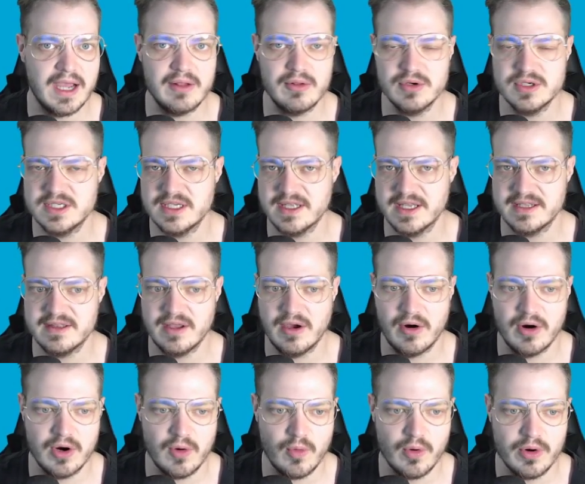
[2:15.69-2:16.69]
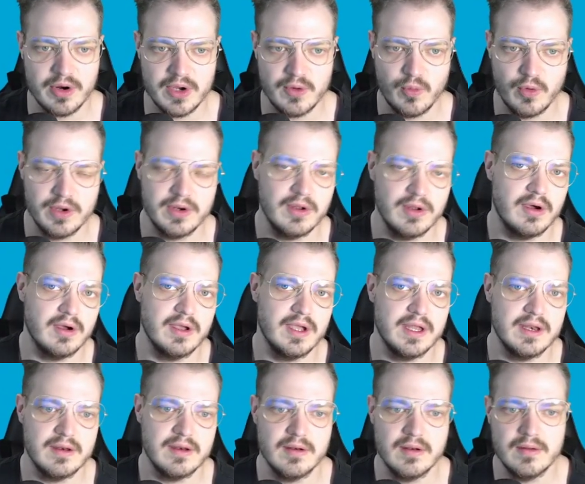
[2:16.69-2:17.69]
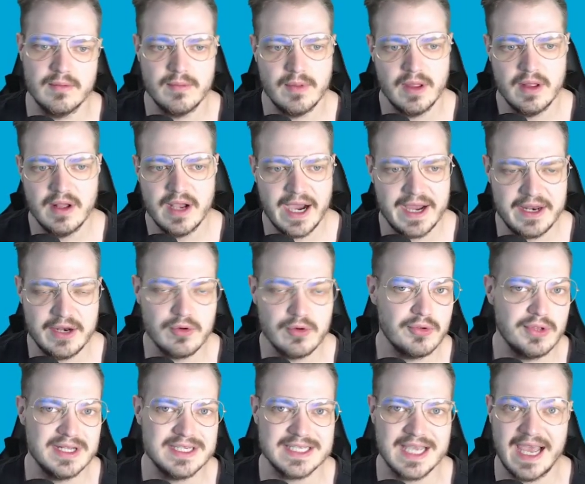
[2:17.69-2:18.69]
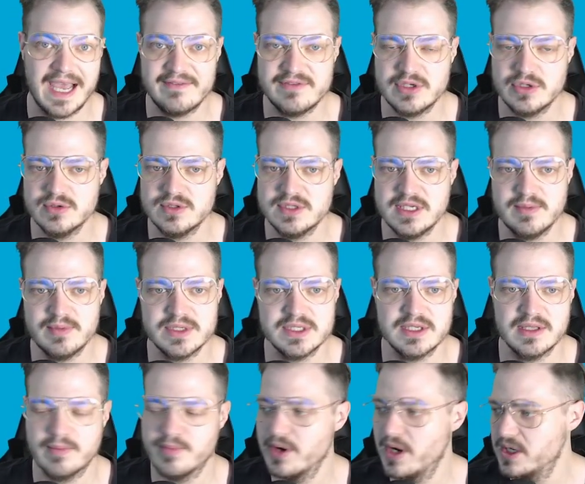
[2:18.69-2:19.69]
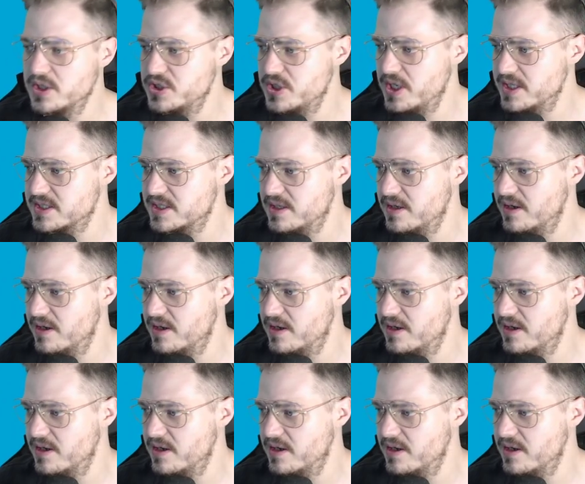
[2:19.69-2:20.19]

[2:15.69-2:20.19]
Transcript: I looked at like the artwork and whatnot, and I didn't really dive too deep into the project.